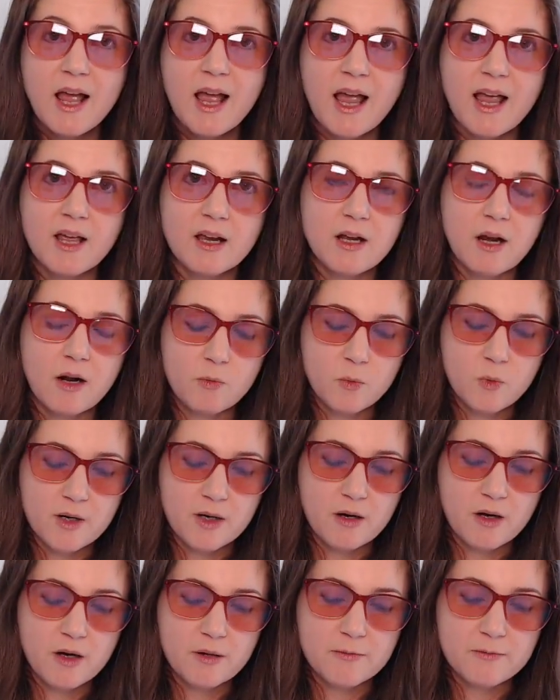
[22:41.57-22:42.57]
And what
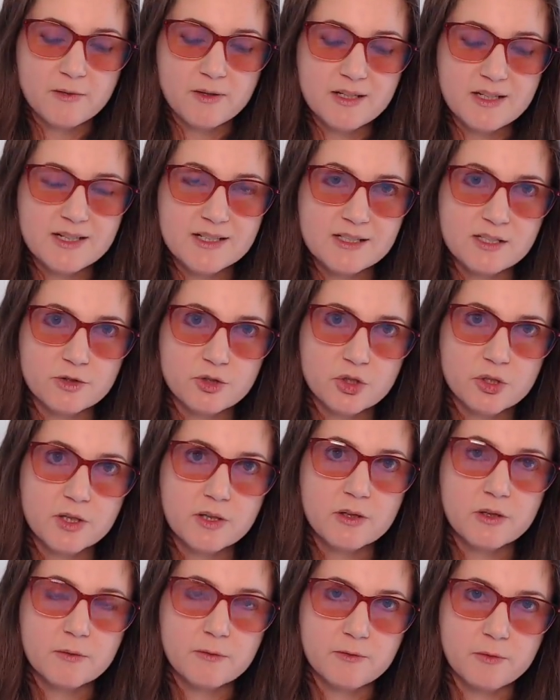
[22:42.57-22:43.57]
often is a
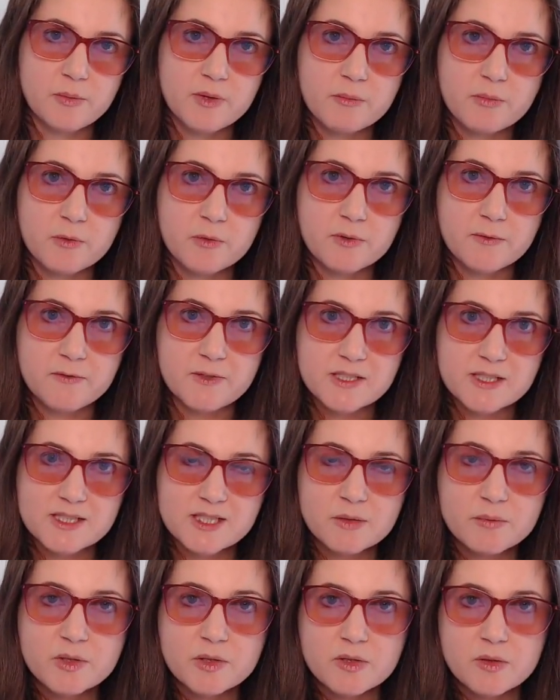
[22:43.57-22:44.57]
trigger for people with
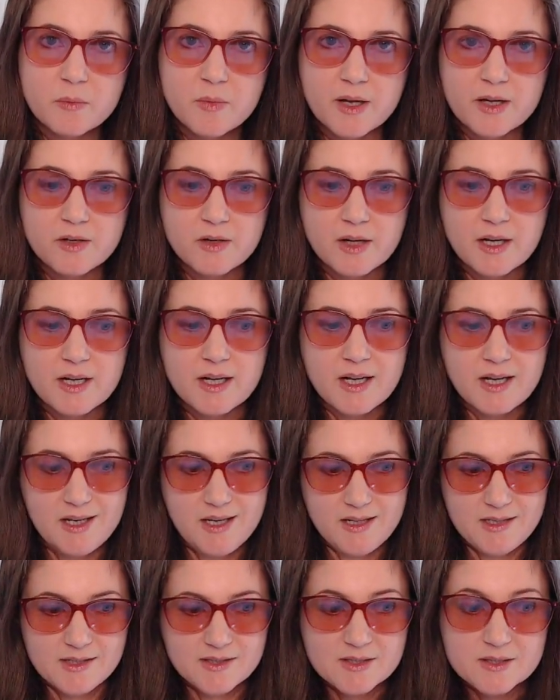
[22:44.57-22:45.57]
vestibular migraine
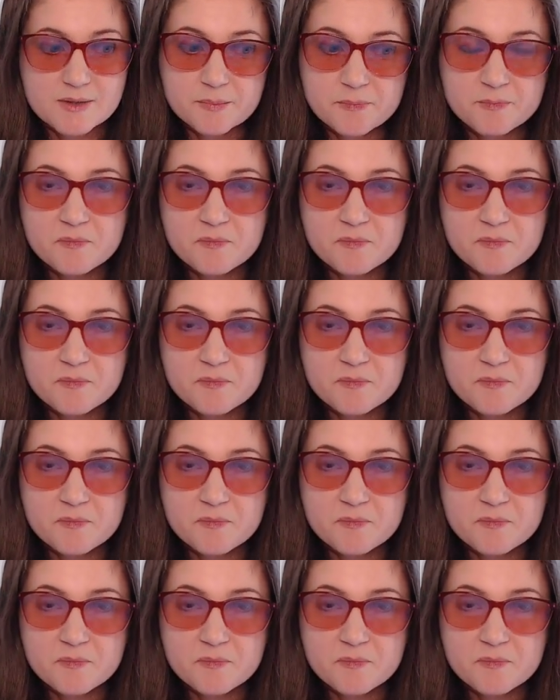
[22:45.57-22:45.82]
is